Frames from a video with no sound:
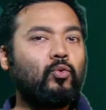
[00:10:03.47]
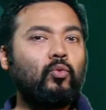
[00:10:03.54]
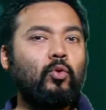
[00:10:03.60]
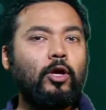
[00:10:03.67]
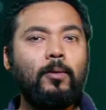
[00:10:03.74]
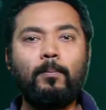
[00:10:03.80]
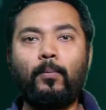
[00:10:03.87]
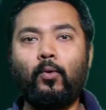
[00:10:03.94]
two
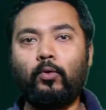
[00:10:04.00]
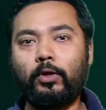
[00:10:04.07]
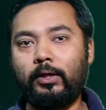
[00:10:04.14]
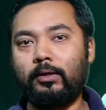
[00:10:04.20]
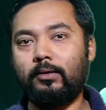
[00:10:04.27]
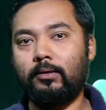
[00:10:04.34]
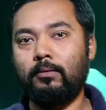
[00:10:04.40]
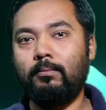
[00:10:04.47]

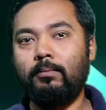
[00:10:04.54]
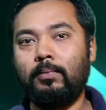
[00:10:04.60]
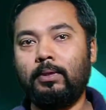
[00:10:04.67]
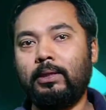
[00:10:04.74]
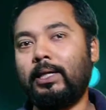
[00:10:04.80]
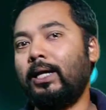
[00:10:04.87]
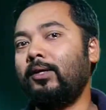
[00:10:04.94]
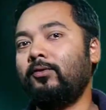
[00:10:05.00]
important terms,
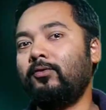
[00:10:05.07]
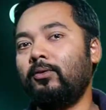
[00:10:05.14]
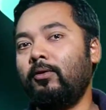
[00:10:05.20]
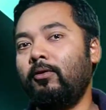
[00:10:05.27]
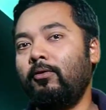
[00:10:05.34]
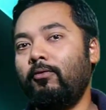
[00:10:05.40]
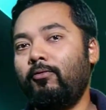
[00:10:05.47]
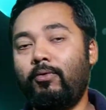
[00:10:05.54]
that is
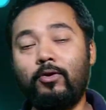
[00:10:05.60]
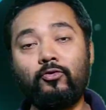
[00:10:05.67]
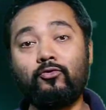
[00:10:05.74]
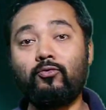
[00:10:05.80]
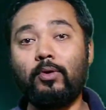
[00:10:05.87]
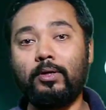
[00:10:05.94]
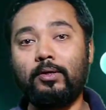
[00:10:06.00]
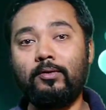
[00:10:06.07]

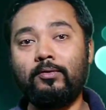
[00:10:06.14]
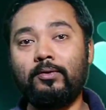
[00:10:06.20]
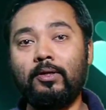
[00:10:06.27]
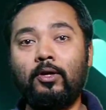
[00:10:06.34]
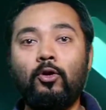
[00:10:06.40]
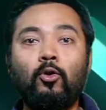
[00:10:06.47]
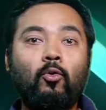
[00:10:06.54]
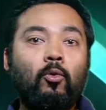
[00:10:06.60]
first one is
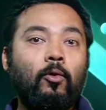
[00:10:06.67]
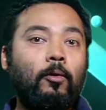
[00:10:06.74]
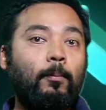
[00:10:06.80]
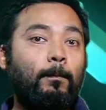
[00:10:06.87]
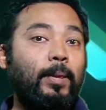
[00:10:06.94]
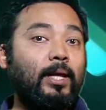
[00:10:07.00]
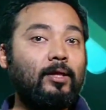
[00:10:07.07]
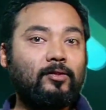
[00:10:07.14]

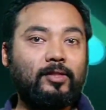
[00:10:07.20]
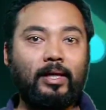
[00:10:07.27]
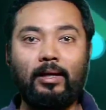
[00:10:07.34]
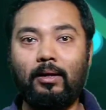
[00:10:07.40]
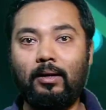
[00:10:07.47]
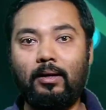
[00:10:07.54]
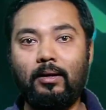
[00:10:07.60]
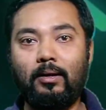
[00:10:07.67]

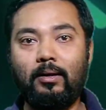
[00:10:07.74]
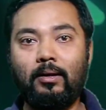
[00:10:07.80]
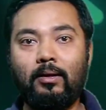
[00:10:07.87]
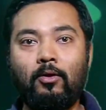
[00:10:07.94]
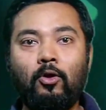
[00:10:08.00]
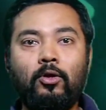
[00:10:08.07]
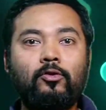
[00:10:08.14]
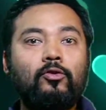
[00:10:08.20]
pixel.
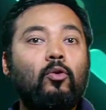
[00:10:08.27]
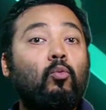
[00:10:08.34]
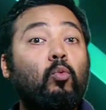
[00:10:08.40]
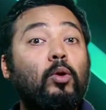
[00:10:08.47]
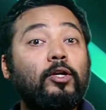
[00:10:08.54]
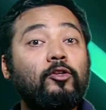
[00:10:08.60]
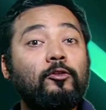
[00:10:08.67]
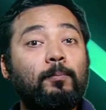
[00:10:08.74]
So
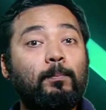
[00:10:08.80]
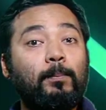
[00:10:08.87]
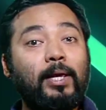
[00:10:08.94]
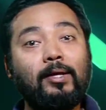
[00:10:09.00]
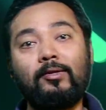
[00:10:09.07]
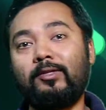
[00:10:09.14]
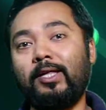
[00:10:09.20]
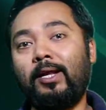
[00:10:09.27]
what is
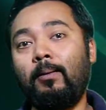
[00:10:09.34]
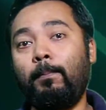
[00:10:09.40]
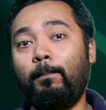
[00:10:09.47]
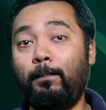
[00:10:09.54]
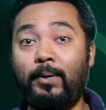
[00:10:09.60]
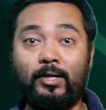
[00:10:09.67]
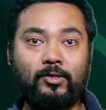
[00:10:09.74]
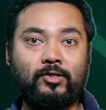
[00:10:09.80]
pixel
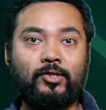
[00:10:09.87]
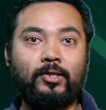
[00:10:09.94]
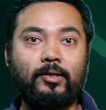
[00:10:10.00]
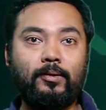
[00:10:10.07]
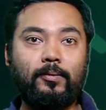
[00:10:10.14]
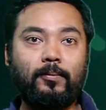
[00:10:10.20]
pitch?